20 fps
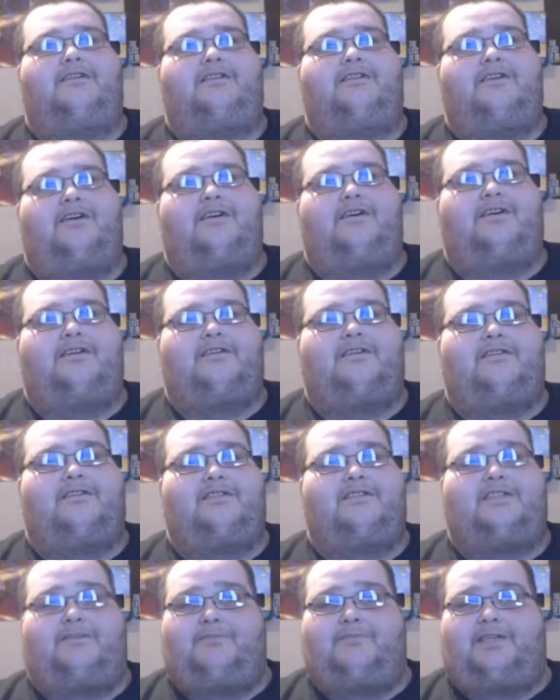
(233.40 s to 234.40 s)
uh,
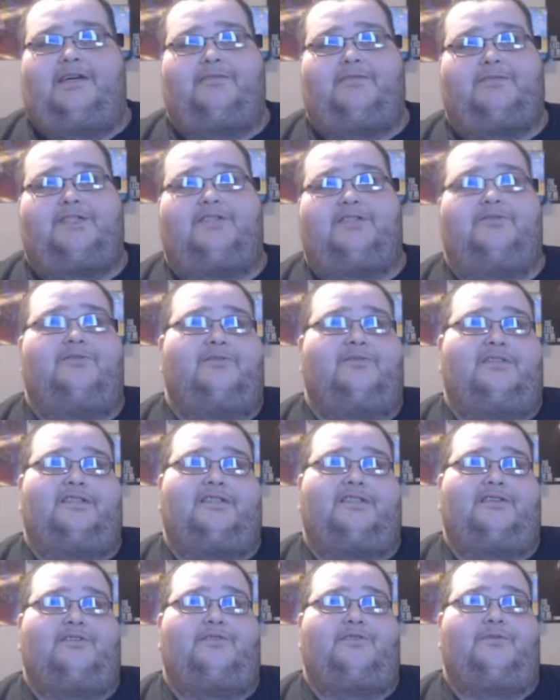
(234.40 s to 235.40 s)
sometime soon,
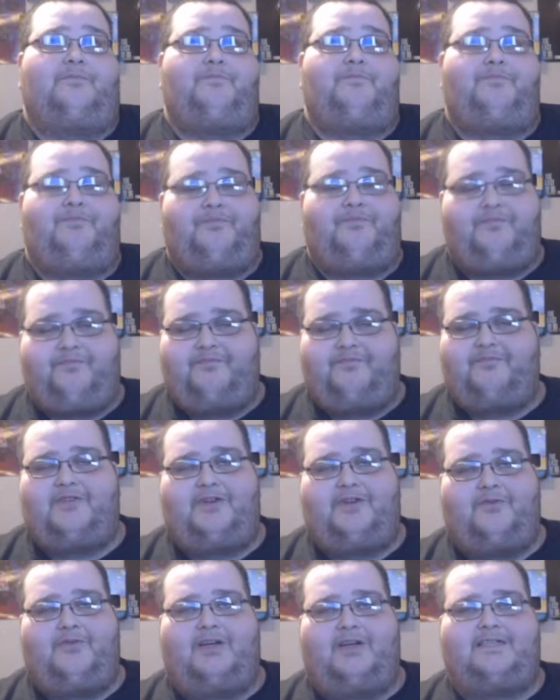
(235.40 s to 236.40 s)
so
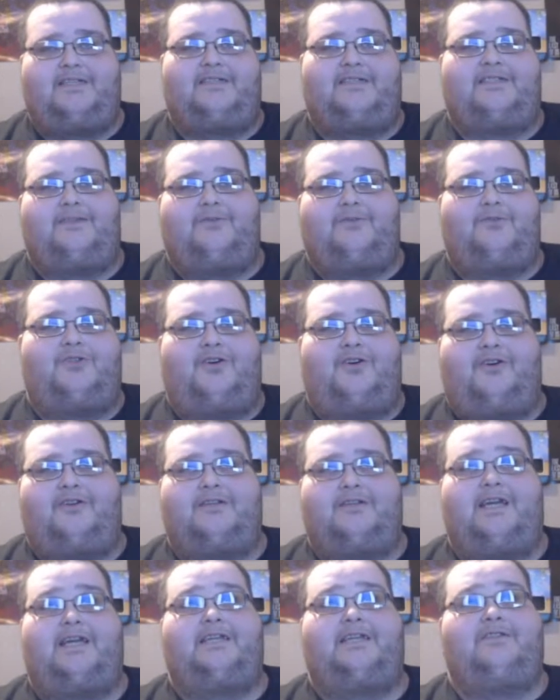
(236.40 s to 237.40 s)
Horizon Zero
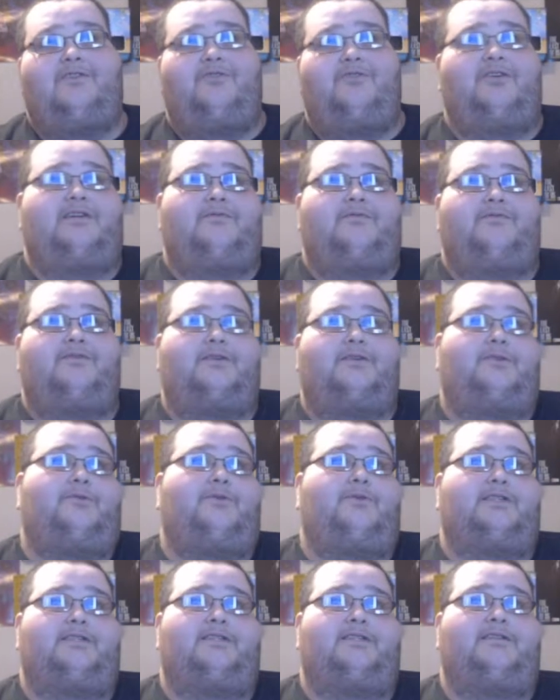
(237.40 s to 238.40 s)
Dawn Aloy for
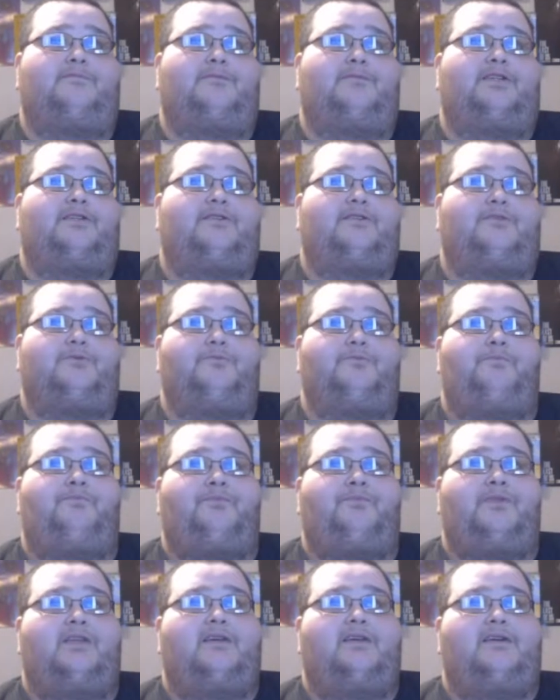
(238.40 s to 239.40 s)
question number two.
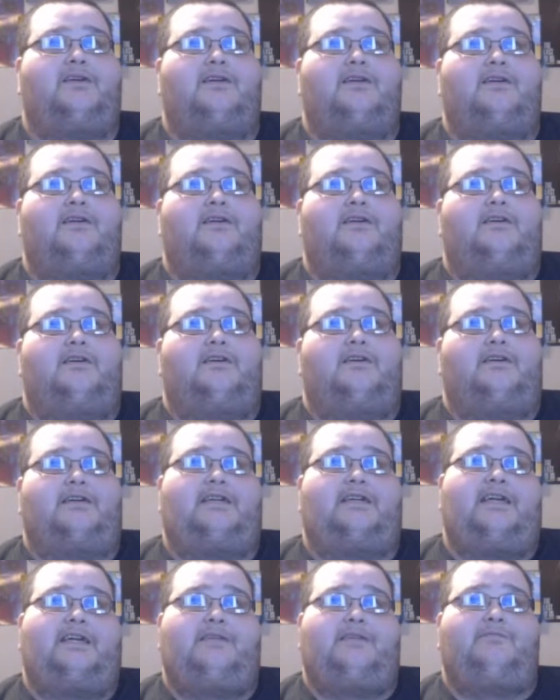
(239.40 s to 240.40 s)
A
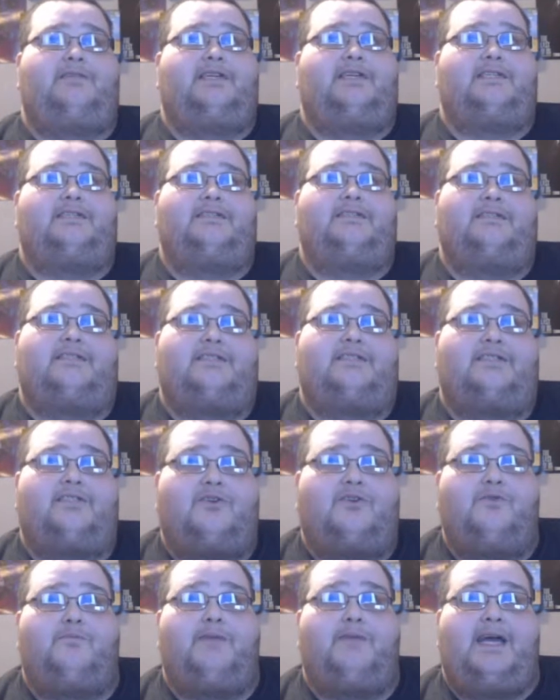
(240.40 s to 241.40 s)
game that is
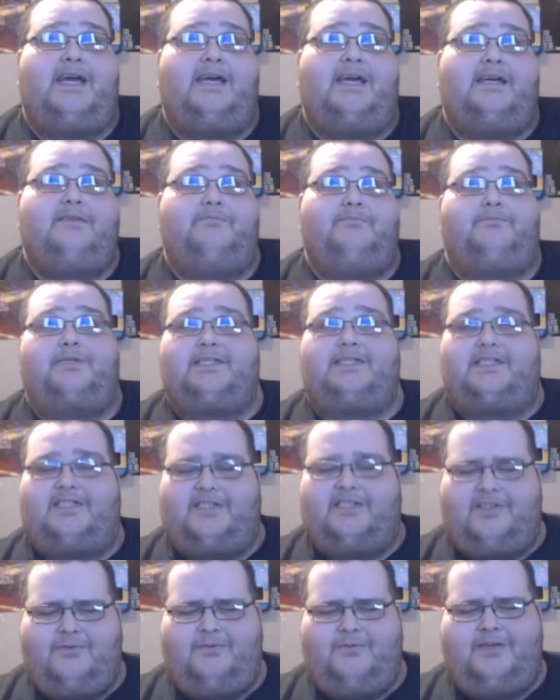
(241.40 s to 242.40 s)
so bad but
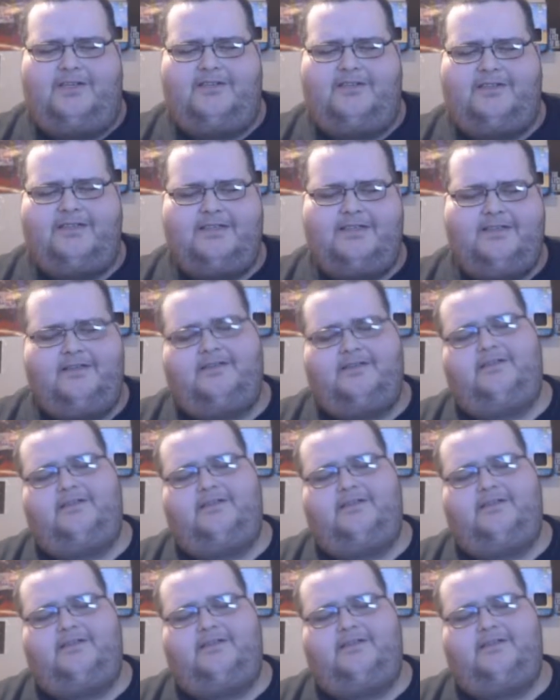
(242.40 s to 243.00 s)
so good.